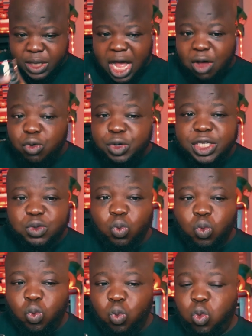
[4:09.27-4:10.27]
I always
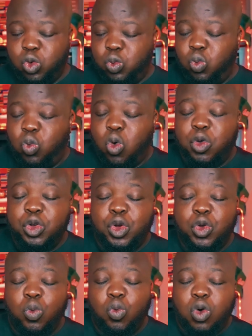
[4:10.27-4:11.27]

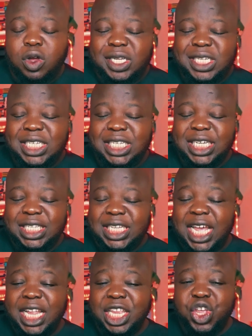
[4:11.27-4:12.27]
wonder what the
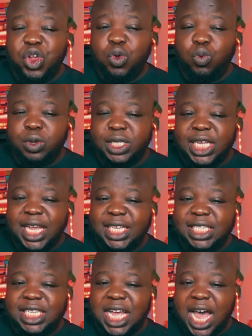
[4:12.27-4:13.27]
10-year would
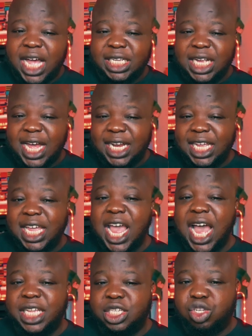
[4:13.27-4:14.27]
taste at a
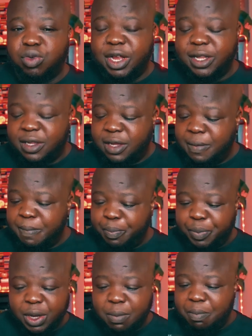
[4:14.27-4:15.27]
cask strength,
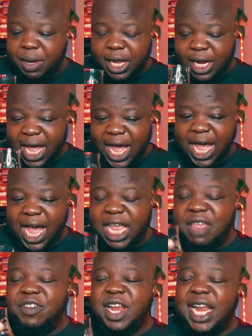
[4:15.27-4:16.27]
but
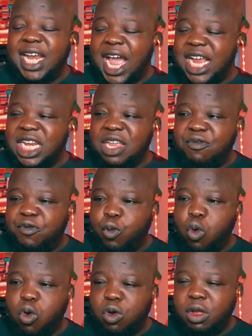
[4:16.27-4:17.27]
even at
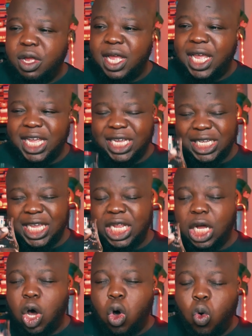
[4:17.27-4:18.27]
94, it
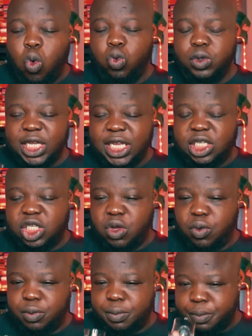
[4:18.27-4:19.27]
holds its
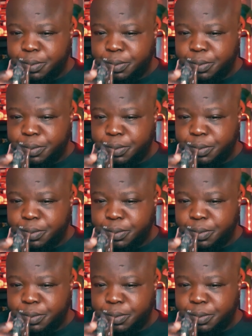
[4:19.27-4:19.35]
own.